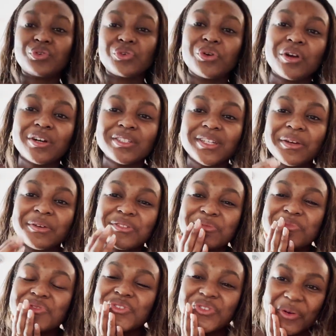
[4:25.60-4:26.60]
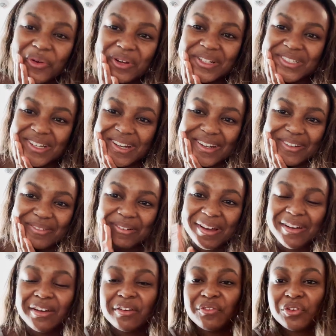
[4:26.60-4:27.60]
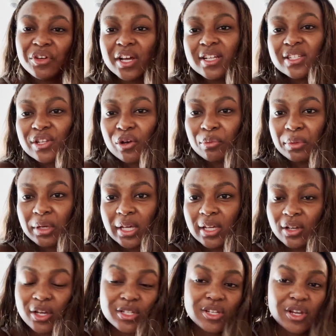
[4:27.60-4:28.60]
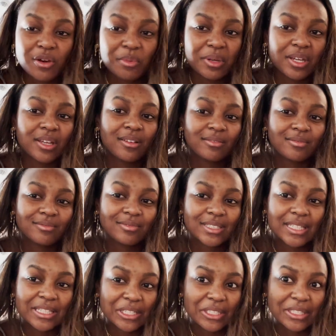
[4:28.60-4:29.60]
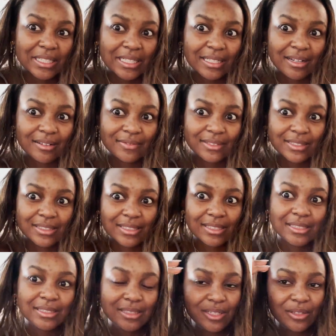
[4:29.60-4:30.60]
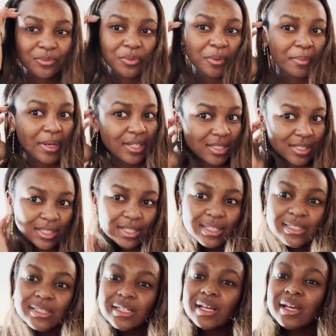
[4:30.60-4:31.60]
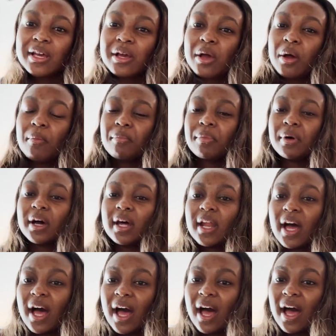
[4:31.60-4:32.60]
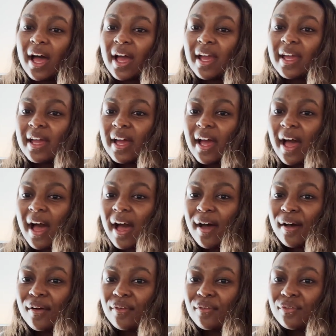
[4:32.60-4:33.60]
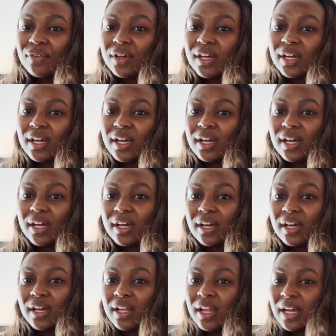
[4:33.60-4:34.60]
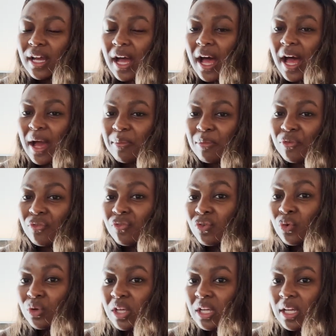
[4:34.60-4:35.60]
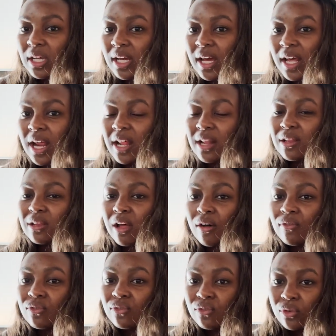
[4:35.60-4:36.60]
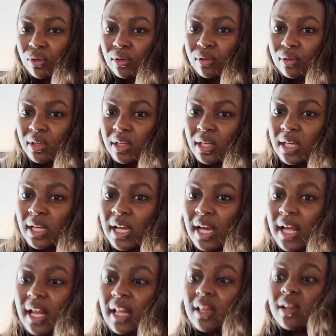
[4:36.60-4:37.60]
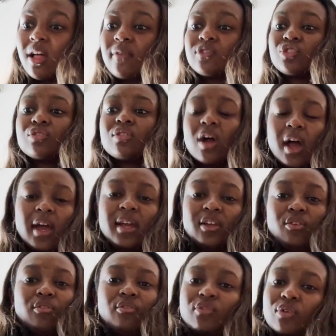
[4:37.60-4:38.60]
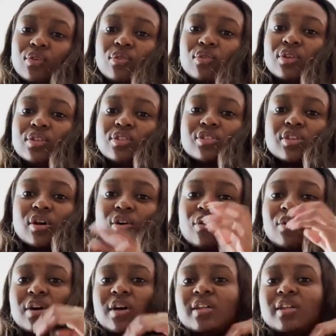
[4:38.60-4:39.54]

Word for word: tour all day, which I'm so excited about. If you guys know me, you guys know me clearly, obviously, we're besties. But I have, like, I'm a foodie and I love food and I love trying new food. So